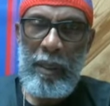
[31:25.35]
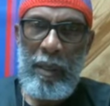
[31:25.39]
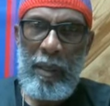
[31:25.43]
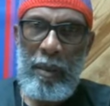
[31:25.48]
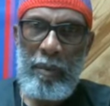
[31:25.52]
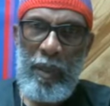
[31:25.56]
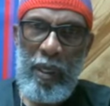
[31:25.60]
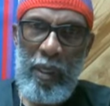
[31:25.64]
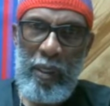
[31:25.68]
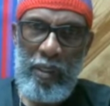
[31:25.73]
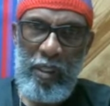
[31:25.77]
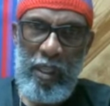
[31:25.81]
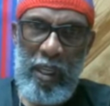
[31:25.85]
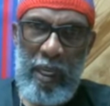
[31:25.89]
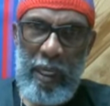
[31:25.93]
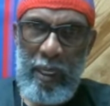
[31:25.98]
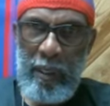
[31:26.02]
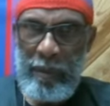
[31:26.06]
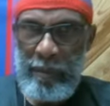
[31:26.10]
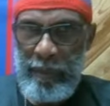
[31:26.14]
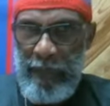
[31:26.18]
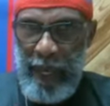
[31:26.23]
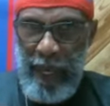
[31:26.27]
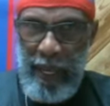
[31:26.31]
Because
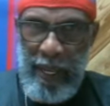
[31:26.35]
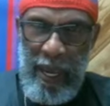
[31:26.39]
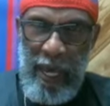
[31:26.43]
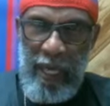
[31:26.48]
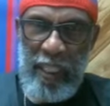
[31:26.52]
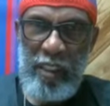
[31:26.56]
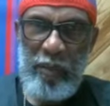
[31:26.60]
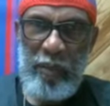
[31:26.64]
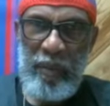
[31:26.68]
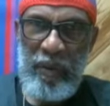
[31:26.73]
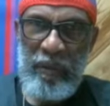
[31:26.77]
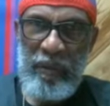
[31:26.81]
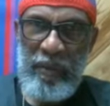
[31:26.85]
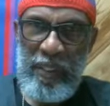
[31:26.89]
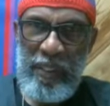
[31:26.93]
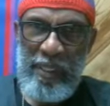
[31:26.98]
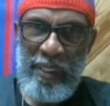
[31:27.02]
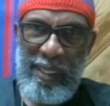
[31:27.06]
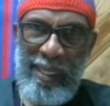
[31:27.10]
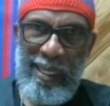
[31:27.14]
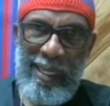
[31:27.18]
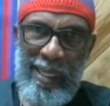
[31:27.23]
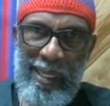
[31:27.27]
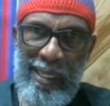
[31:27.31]
again, Antiochus Epiphanes
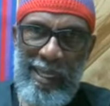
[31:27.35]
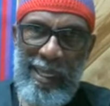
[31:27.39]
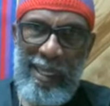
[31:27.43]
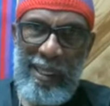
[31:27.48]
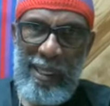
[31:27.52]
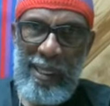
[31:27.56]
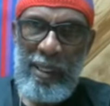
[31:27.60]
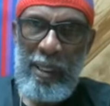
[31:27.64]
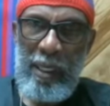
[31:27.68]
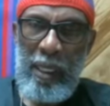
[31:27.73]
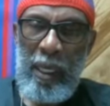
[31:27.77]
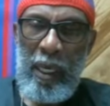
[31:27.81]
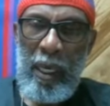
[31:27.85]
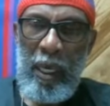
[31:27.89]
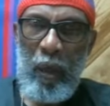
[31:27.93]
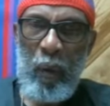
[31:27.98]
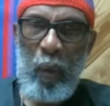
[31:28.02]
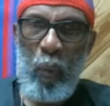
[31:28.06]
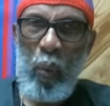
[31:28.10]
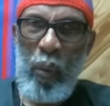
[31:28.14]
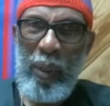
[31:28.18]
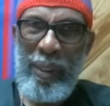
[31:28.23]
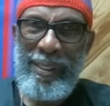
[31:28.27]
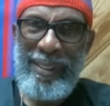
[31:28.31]
did this in
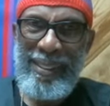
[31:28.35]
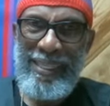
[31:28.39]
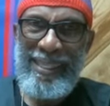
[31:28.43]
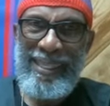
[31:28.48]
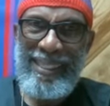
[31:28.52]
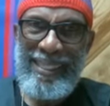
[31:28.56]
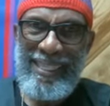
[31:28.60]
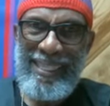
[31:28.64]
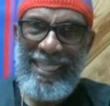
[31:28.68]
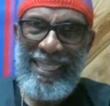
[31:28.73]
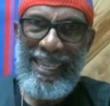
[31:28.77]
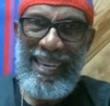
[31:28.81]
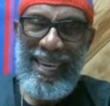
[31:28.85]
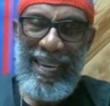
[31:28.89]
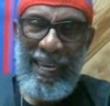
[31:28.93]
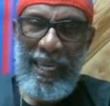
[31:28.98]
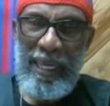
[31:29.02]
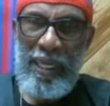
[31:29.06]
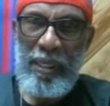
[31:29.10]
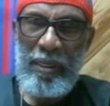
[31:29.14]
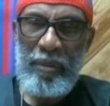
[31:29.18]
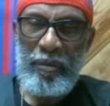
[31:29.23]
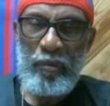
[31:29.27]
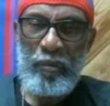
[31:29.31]

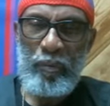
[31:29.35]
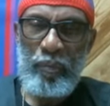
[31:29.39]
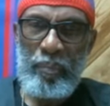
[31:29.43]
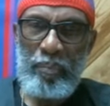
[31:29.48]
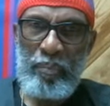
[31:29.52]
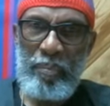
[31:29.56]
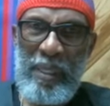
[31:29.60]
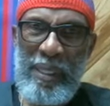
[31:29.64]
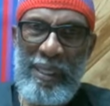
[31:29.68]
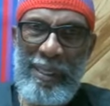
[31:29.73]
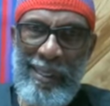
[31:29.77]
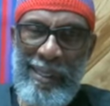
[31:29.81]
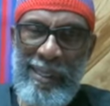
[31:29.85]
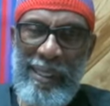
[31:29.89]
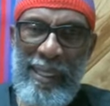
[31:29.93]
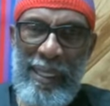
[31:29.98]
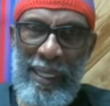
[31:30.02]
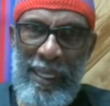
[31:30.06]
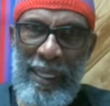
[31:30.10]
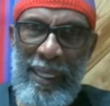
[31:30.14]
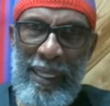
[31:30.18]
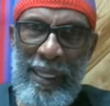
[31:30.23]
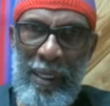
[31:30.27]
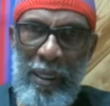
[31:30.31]
168
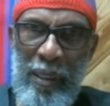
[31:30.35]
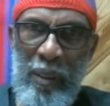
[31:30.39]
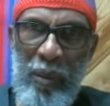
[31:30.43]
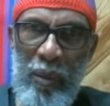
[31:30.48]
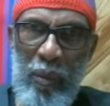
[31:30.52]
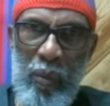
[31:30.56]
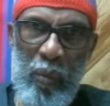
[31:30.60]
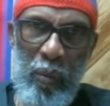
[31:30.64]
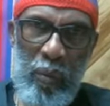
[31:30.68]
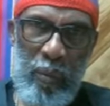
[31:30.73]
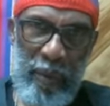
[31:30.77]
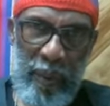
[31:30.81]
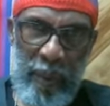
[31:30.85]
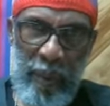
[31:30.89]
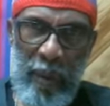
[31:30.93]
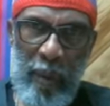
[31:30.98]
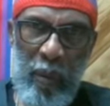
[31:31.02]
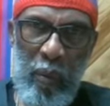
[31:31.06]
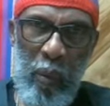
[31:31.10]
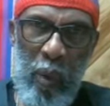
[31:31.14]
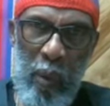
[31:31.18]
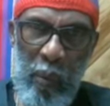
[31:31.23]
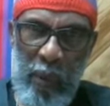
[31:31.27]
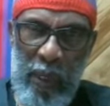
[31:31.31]
BCE, you know,
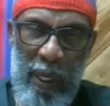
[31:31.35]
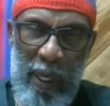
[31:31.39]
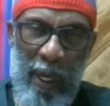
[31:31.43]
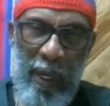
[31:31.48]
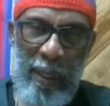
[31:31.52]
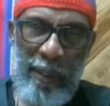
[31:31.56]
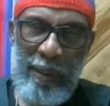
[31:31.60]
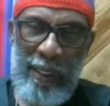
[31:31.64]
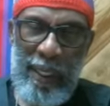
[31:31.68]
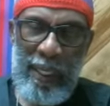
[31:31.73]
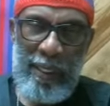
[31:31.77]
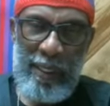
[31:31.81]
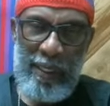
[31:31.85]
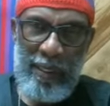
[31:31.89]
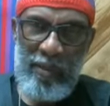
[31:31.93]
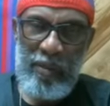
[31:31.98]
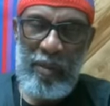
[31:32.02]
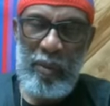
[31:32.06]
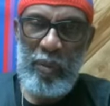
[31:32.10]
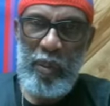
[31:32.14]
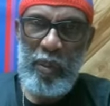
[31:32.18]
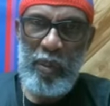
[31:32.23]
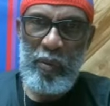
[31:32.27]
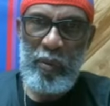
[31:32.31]
what we call date
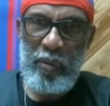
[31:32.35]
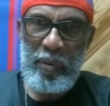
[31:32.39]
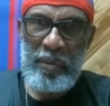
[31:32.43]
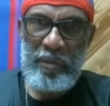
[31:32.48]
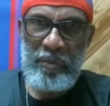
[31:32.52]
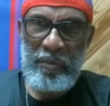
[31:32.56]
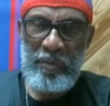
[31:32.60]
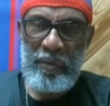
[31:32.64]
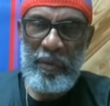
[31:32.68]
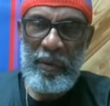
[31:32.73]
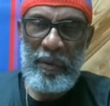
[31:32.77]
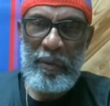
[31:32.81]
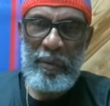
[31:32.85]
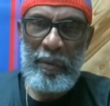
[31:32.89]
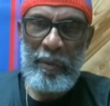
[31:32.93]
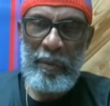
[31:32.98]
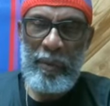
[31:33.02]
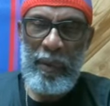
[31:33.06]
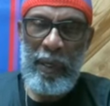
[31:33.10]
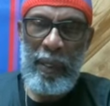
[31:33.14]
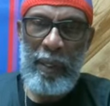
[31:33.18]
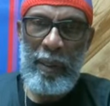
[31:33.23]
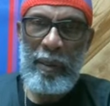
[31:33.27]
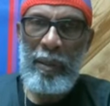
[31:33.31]
December 25th,
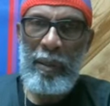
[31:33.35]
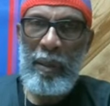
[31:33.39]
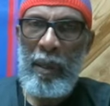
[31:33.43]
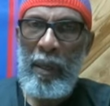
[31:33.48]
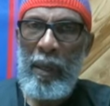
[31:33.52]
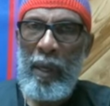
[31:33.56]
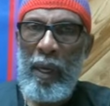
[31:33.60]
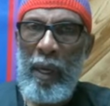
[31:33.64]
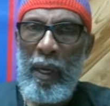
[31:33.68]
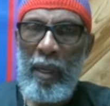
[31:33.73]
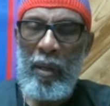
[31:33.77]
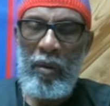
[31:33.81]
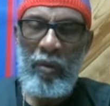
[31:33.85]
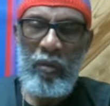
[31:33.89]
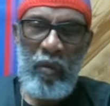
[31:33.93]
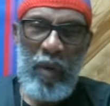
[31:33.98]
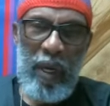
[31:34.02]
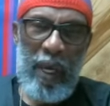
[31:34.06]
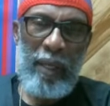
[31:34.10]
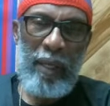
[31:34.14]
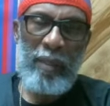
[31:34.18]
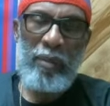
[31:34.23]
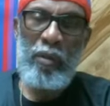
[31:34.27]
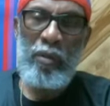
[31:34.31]
right? And you
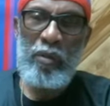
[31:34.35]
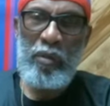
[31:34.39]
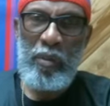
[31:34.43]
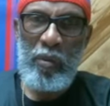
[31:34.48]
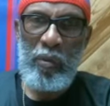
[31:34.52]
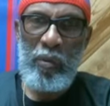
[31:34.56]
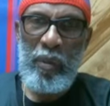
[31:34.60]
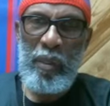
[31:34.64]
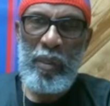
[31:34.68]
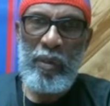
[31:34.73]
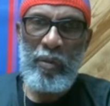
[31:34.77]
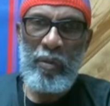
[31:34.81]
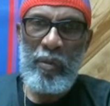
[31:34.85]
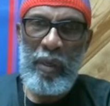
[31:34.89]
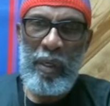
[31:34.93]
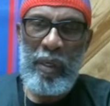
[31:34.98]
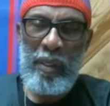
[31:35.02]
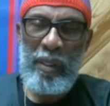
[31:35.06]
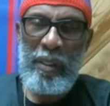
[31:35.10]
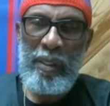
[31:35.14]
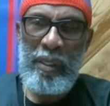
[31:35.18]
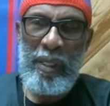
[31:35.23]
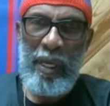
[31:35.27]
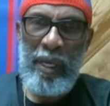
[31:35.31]
count those
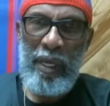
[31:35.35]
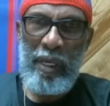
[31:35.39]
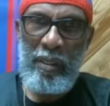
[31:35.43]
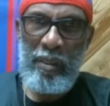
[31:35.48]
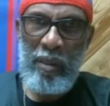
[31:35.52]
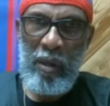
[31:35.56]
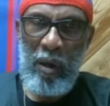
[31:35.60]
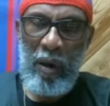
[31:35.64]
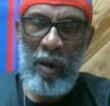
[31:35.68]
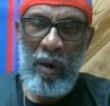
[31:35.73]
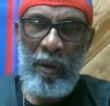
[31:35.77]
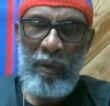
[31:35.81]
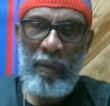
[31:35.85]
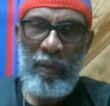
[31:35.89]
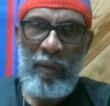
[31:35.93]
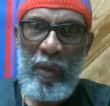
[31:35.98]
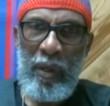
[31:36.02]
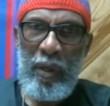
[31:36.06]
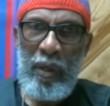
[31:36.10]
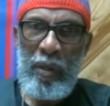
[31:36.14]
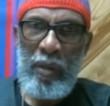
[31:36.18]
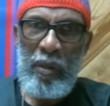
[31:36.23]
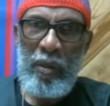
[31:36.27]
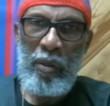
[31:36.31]
2300 days off,
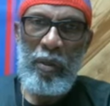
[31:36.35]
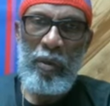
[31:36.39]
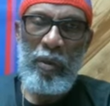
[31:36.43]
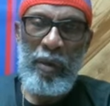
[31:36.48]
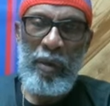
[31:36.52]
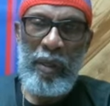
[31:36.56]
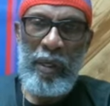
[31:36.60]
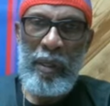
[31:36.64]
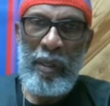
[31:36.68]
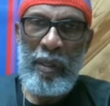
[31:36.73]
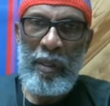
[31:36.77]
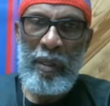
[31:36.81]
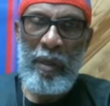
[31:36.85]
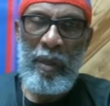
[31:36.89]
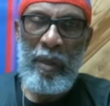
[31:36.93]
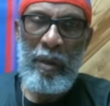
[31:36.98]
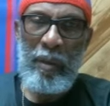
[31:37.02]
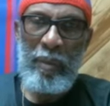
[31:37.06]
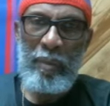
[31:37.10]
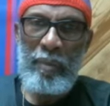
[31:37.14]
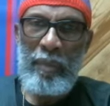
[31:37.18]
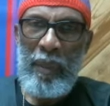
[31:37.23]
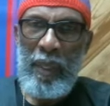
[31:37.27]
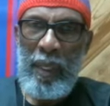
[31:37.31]
you're going to end
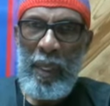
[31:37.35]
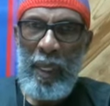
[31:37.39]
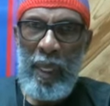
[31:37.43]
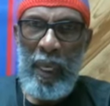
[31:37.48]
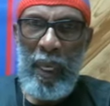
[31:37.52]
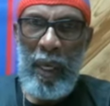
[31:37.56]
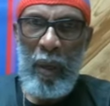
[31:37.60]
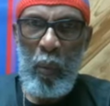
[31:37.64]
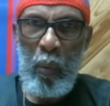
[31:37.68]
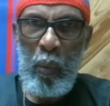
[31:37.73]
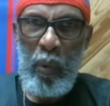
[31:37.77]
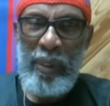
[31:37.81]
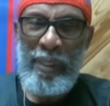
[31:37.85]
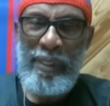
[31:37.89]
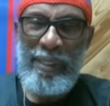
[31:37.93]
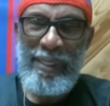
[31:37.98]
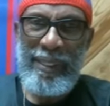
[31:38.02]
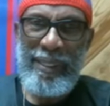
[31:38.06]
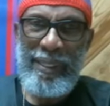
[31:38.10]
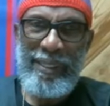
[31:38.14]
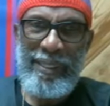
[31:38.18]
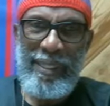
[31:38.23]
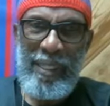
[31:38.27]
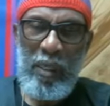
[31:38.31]
up at
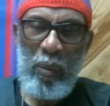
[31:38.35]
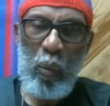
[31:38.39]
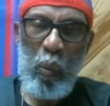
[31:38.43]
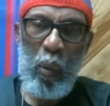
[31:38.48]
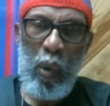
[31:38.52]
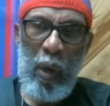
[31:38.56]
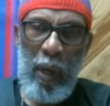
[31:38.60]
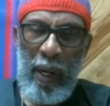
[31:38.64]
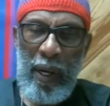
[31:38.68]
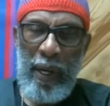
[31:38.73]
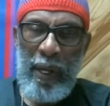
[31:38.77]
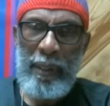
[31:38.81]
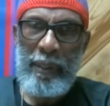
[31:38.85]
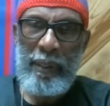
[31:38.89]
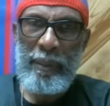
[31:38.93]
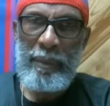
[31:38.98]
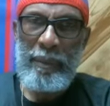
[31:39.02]
161